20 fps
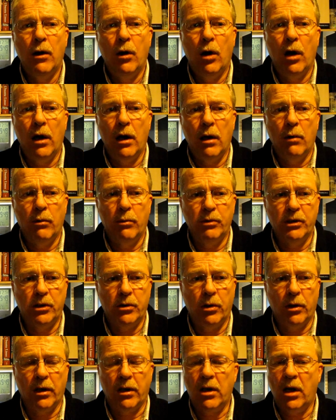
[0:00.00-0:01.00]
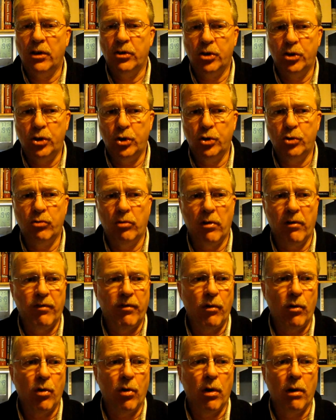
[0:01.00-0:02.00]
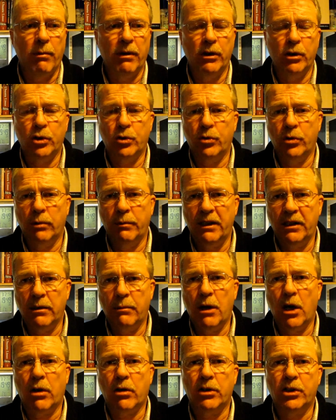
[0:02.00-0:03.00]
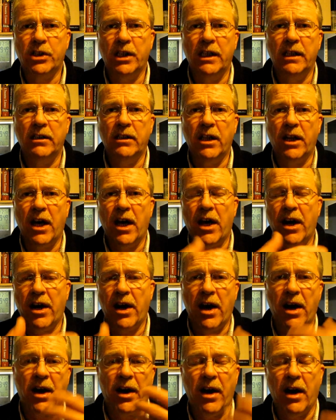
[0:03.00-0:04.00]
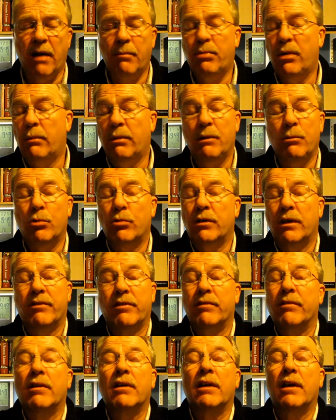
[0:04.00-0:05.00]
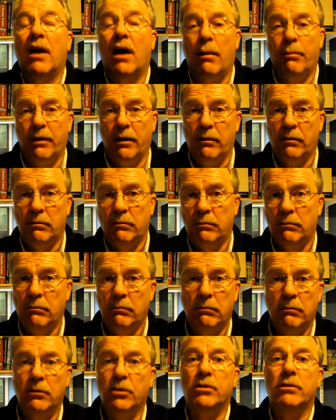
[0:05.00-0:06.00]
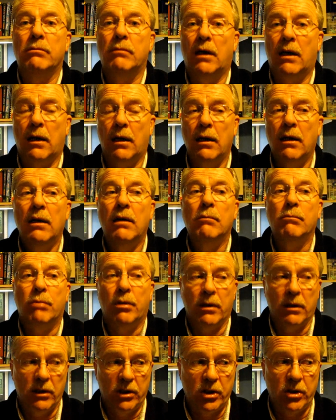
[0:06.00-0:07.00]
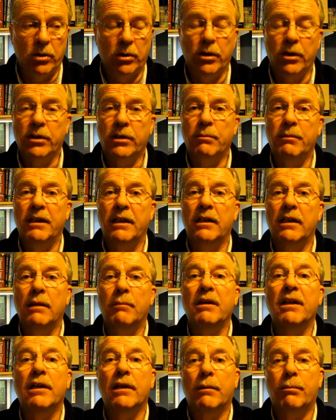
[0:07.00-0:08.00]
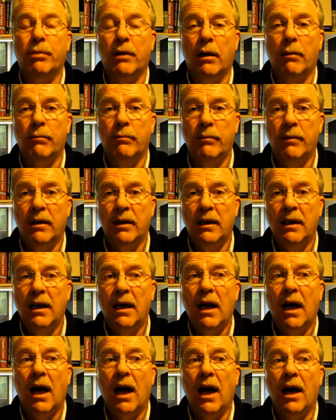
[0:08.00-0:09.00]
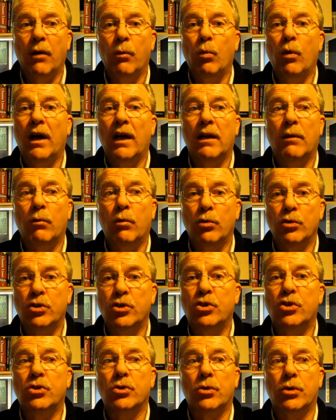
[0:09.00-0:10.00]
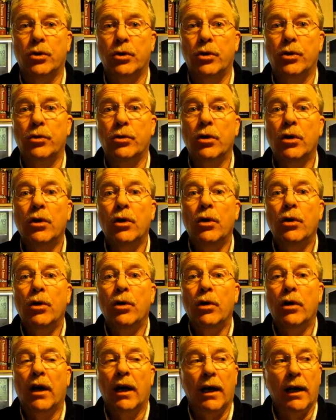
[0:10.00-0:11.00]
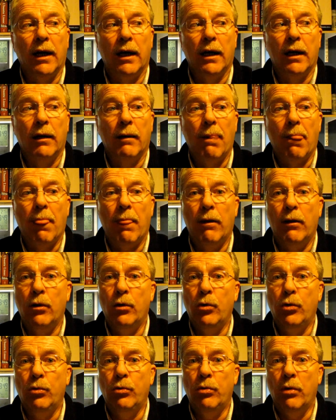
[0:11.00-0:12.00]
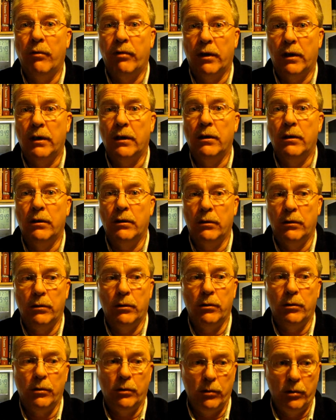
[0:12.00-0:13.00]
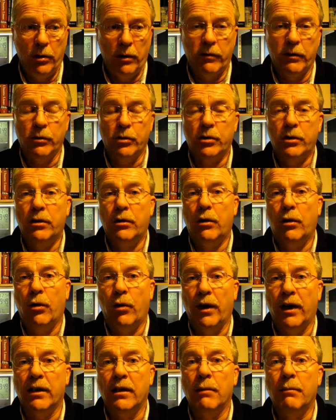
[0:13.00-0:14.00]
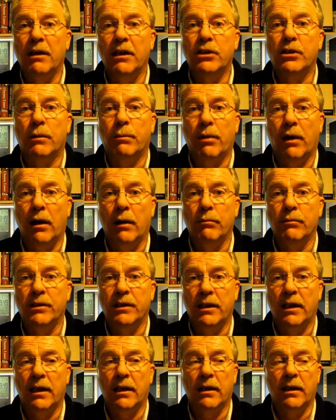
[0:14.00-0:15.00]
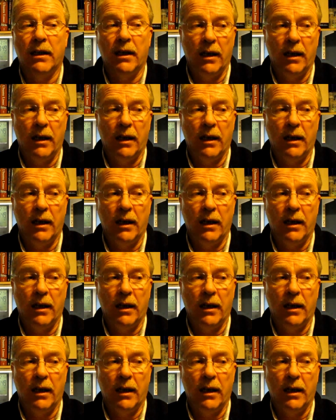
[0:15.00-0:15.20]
What would you call it, constitutional reform, and there's going to be democracy, and probably won't ever fucking happen. Doesn't matter, but it'll sort out the immediate problem. And once it's sorted out, whoever's creating the major problems in that